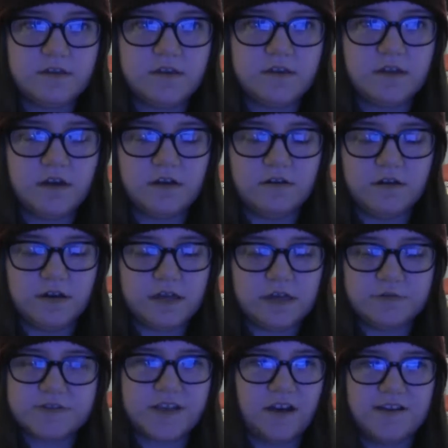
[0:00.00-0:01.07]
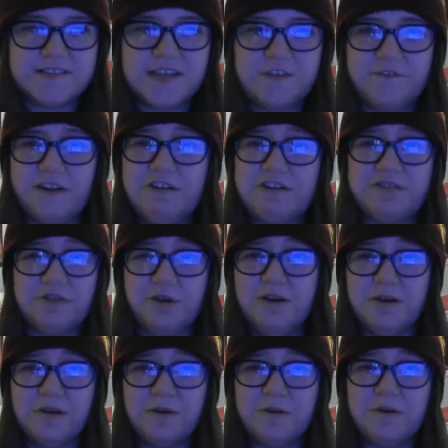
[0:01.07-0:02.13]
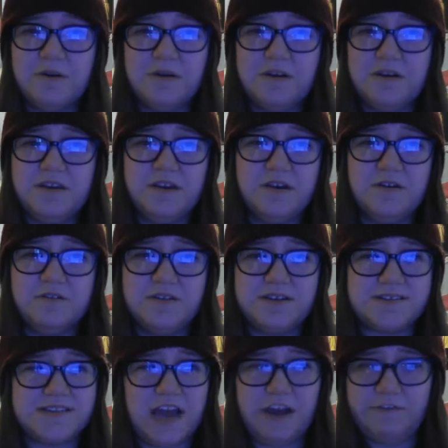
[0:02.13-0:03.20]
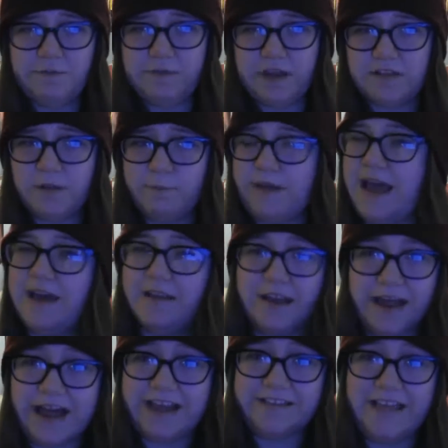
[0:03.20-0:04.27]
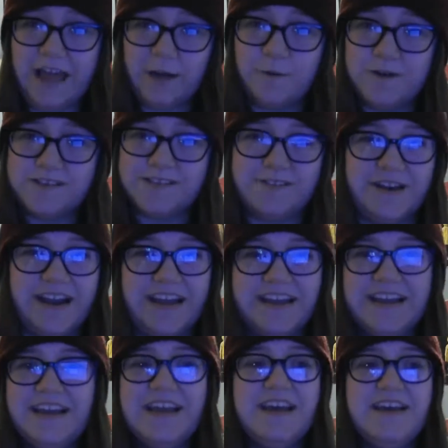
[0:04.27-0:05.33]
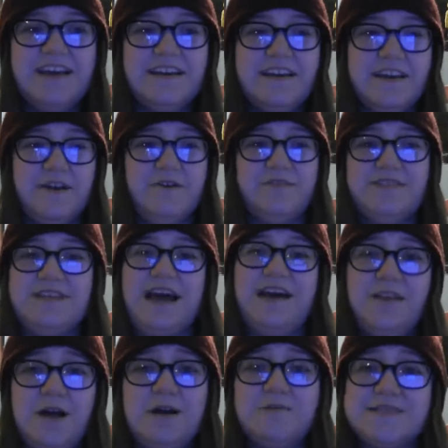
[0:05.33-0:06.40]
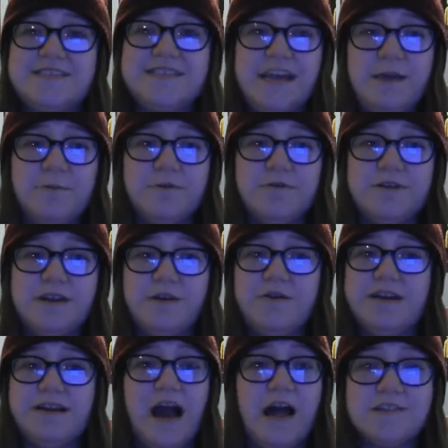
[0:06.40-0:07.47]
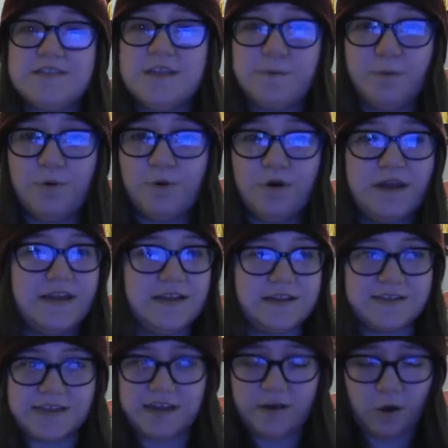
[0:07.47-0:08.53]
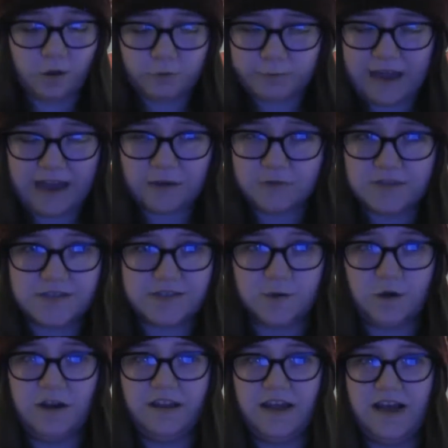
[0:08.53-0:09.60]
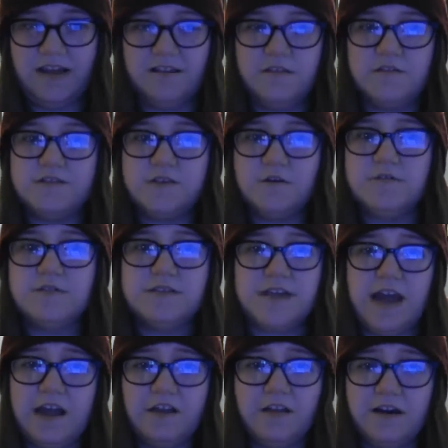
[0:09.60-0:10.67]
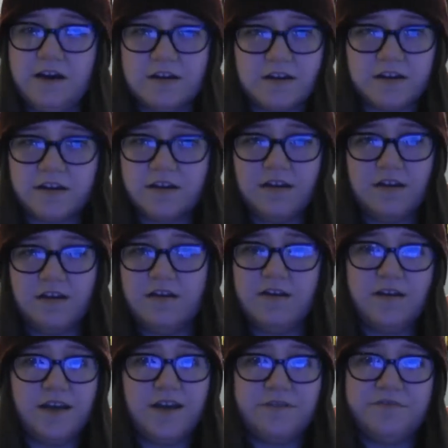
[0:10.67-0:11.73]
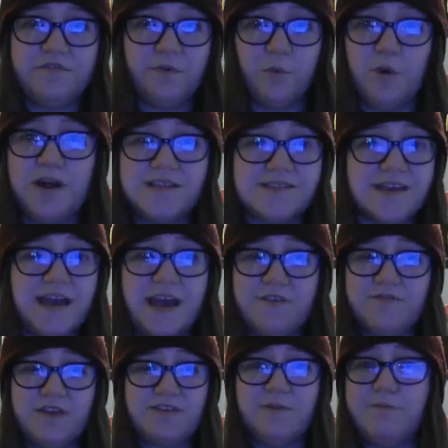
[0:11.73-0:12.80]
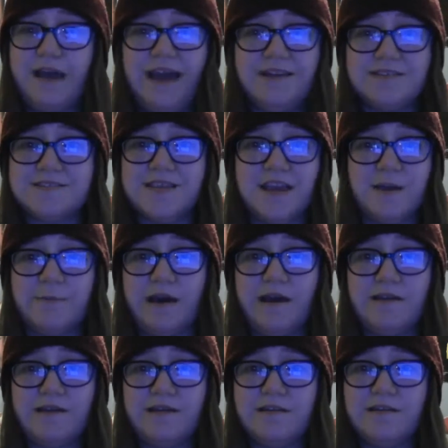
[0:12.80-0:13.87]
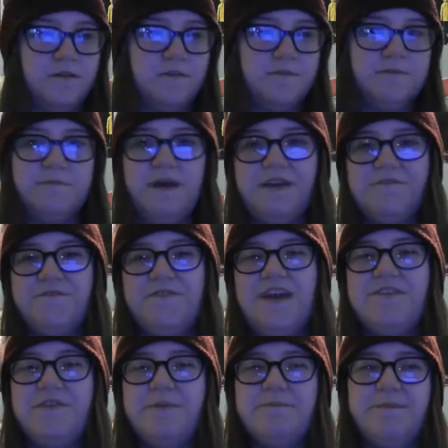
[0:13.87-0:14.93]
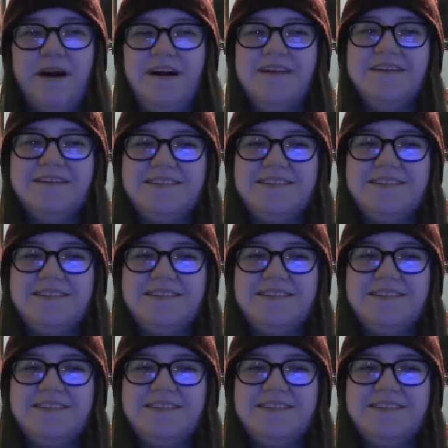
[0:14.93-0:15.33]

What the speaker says: You know, it was honestly very thorough. You know, aside from, like, the bad line that was read, you know, the dialogue was stable. You know, it got to the point. It didn't hold back with the storyline. So, the dialogue, for once, I have nothing bad to say about it. My favorite part.